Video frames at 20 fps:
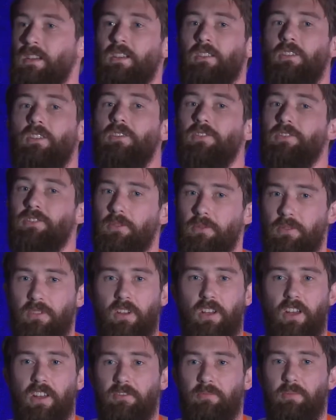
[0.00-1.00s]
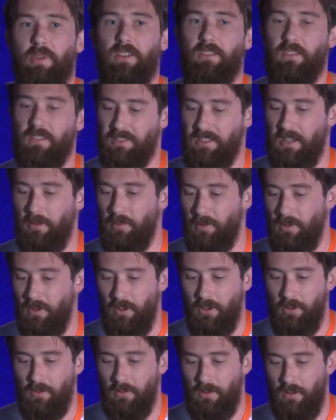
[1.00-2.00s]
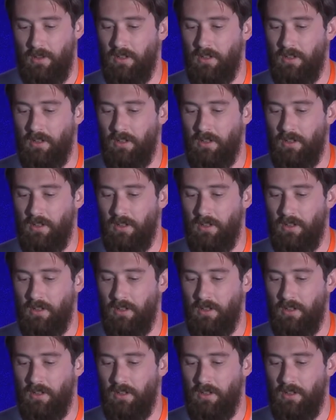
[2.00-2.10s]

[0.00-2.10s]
Console can kind of pick this up and know